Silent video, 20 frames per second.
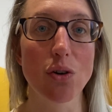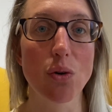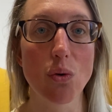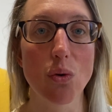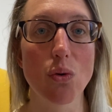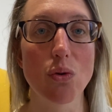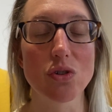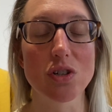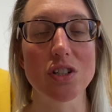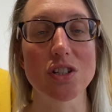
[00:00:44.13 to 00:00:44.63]

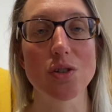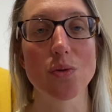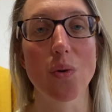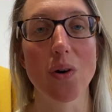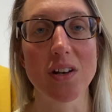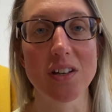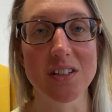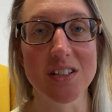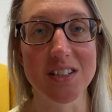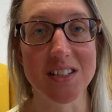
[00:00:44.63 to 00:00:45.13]
order to
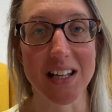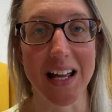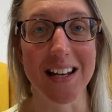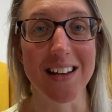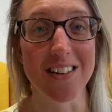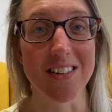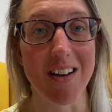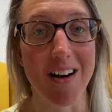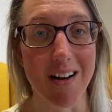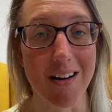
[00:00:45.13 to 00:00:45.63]
understand
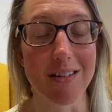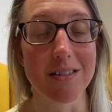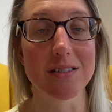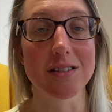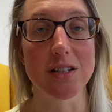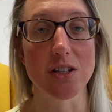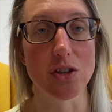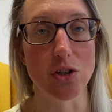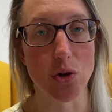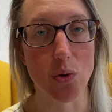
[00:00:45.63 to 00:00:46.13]
and
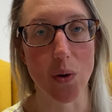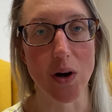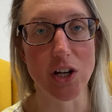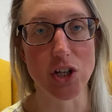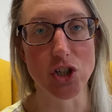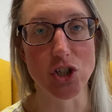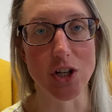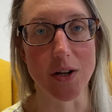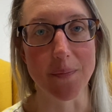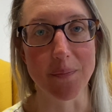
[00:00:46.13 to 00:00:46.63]
answer the
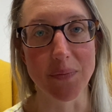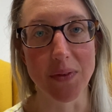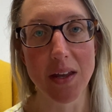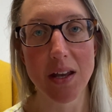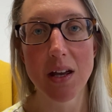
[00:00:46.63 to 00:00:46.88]
question.